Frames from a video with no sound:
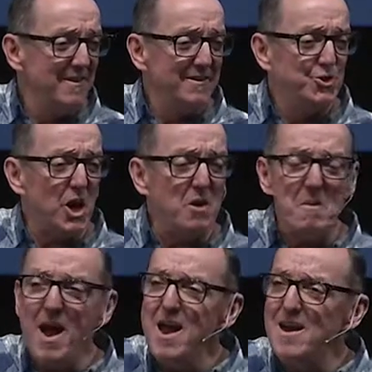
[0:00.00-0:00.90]

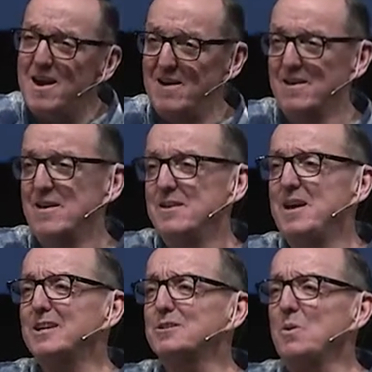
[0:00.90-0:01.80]
Jeremiah,
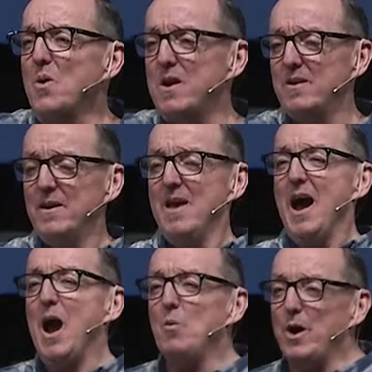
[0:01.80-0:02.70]
yes, Lord.
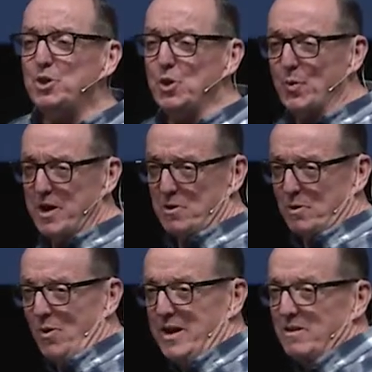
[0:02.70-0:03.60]
I want you to wear your
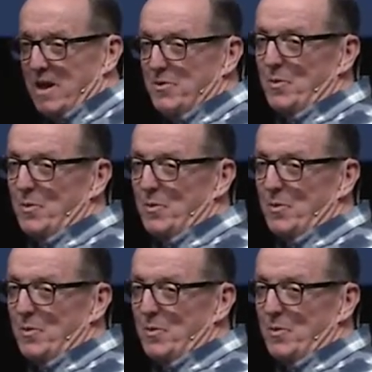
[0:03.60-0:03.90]
loincloth. I